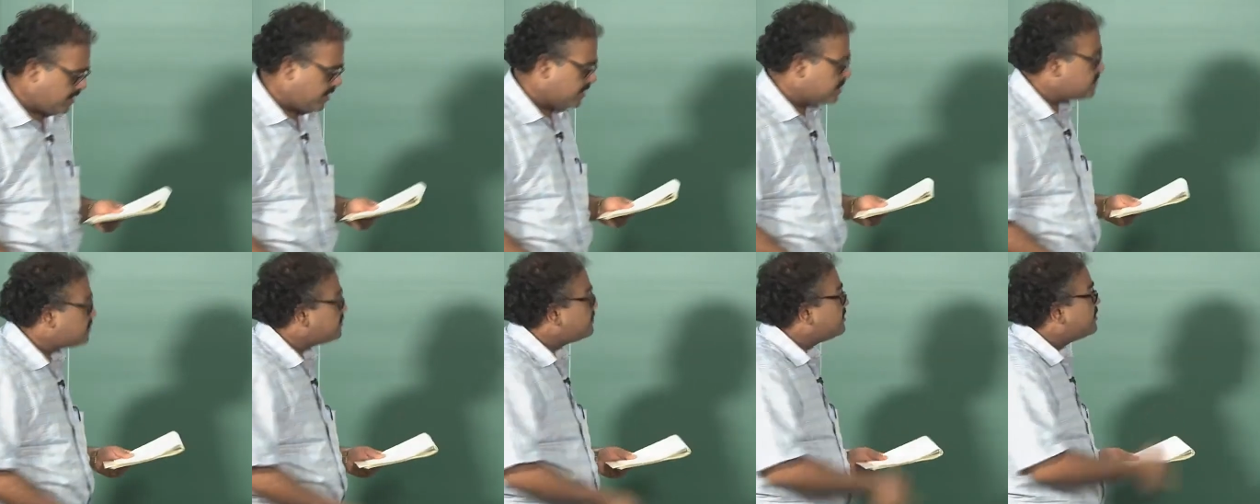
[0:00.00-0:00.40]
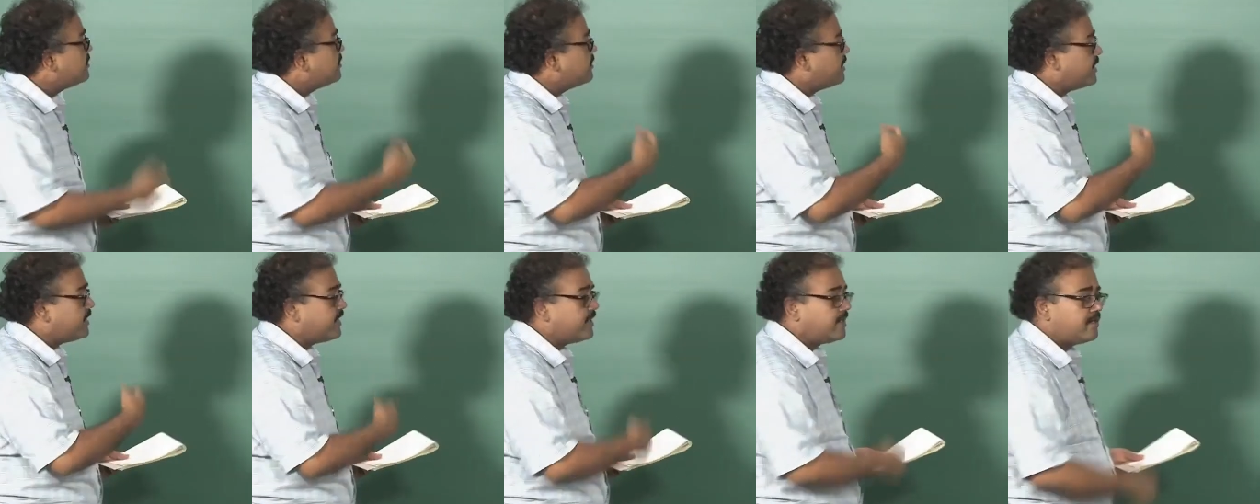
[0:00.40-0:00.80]
So we are
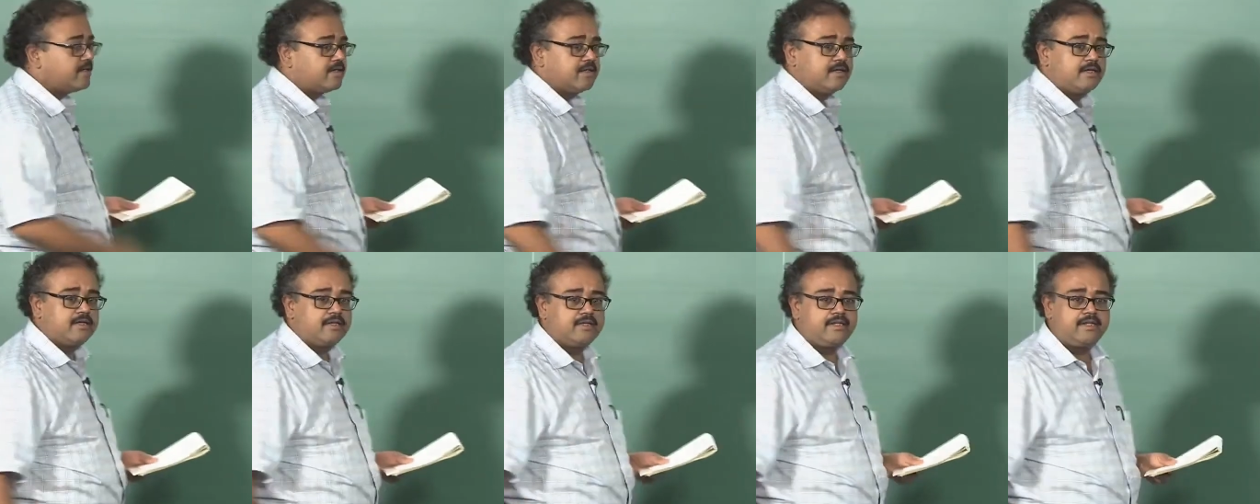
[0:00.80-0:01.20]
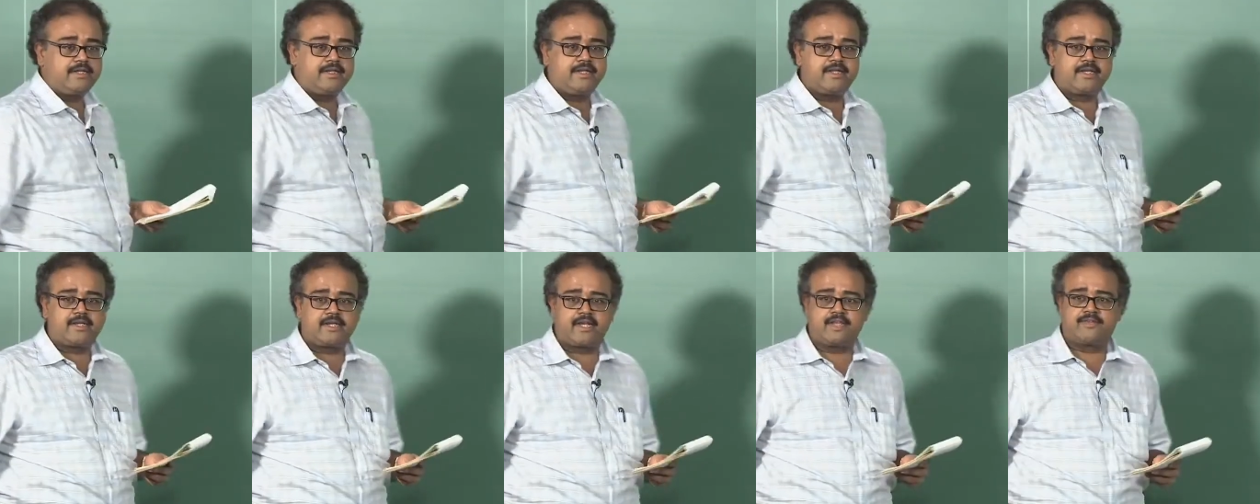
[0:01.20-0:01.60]
looking at
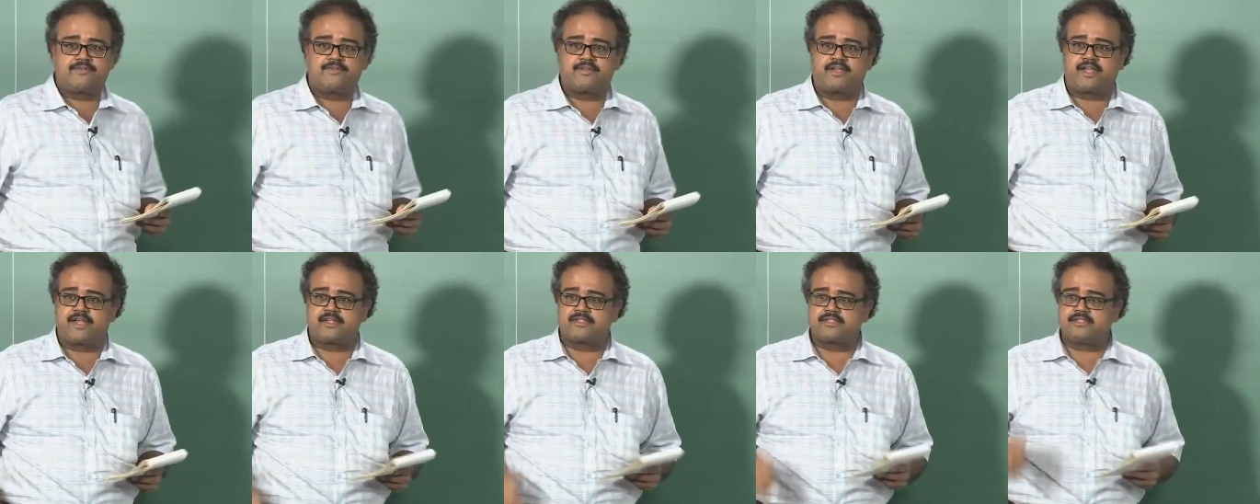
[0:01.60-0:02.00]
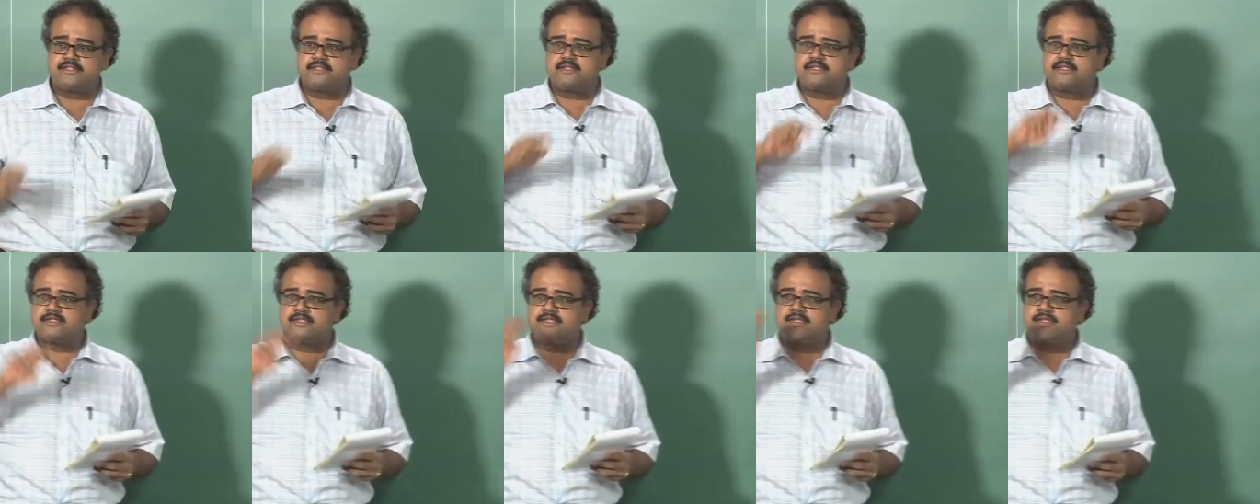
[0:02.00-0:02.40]
linear classification,
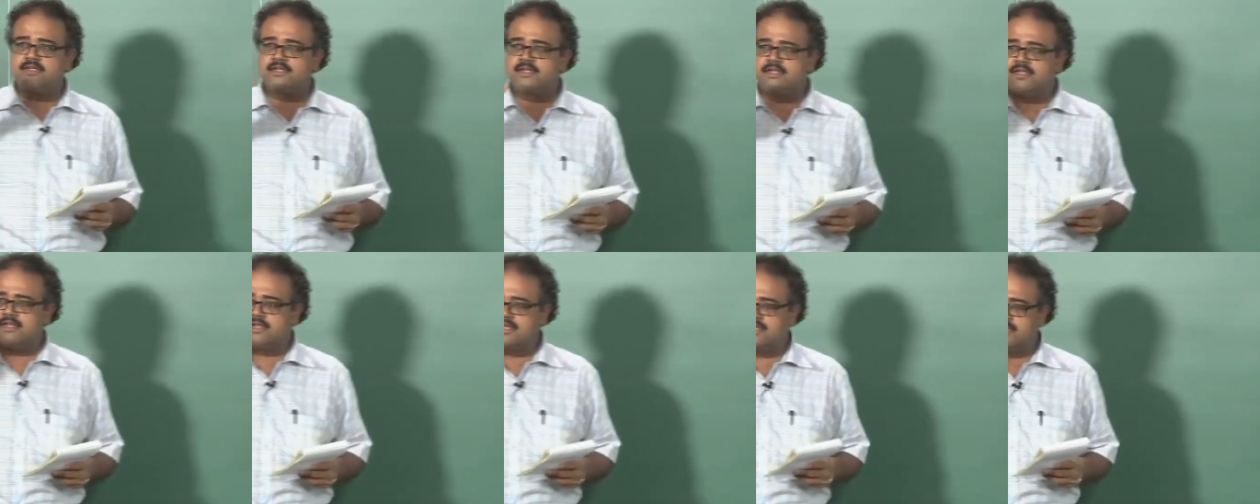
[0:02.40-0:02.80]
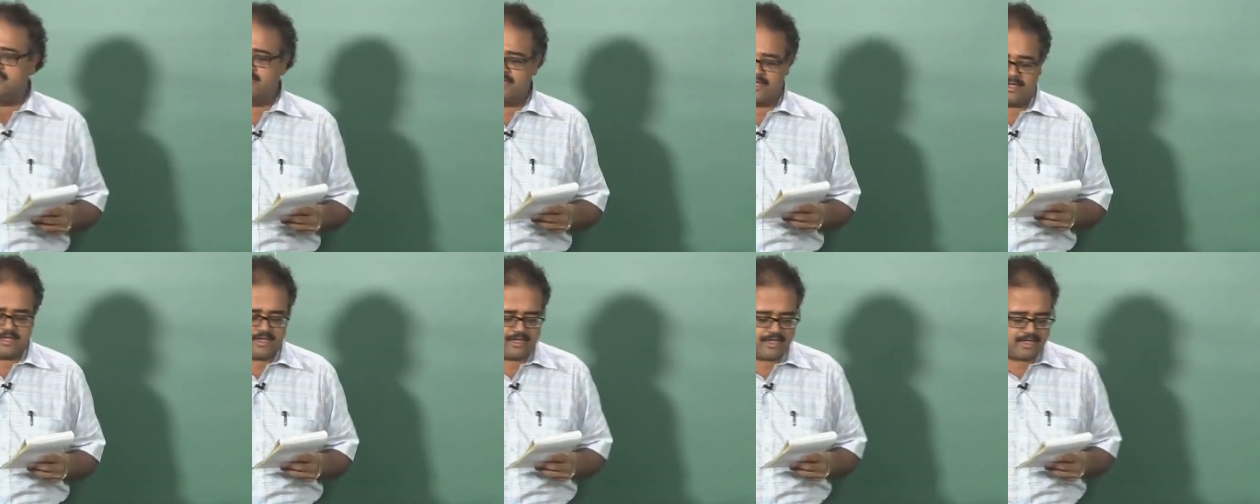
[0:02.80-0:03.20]

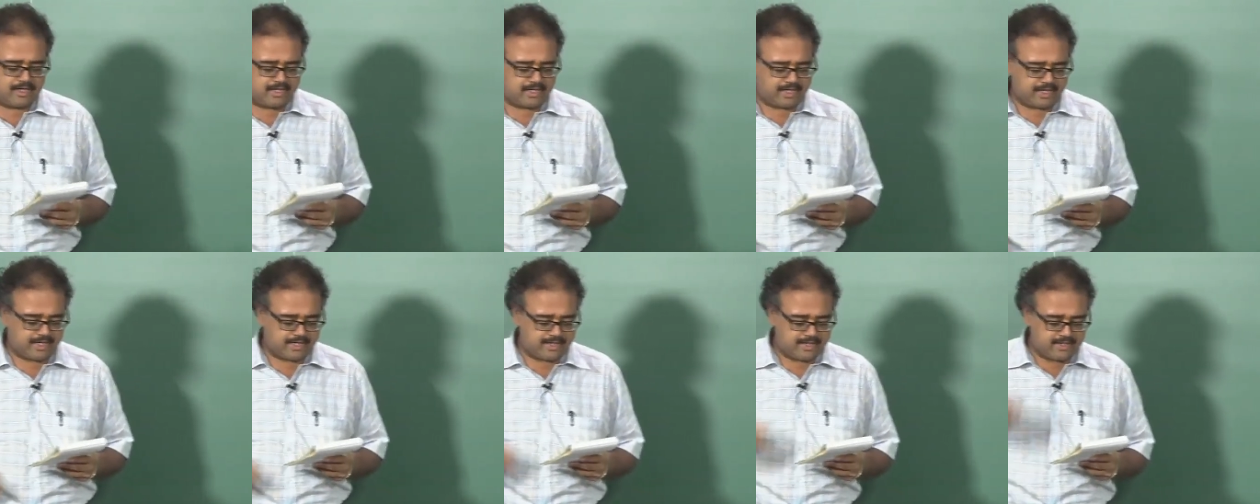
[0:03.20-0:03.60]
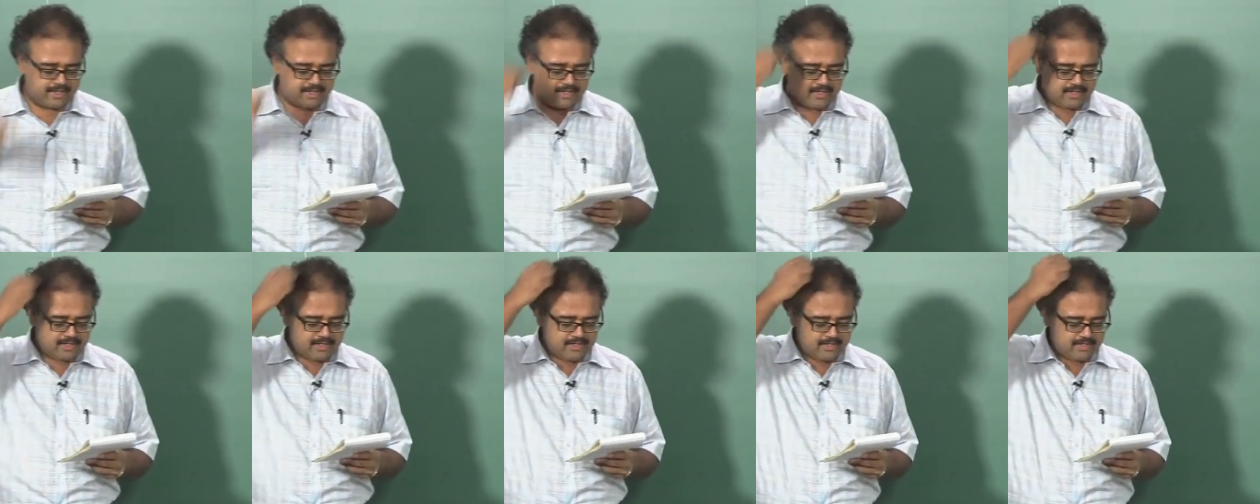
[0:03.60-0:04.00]
and
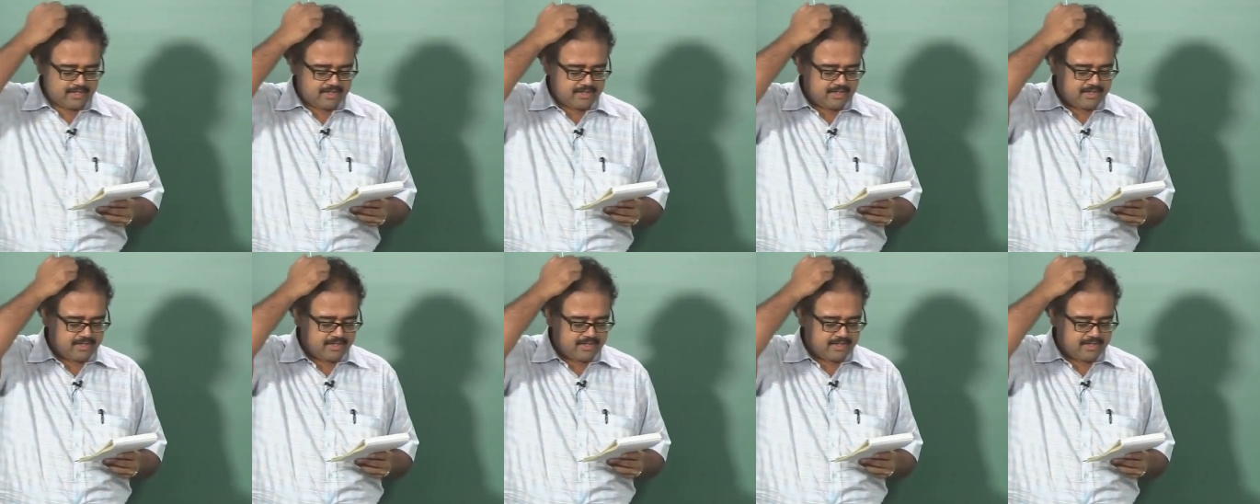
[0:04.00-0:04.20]
I'll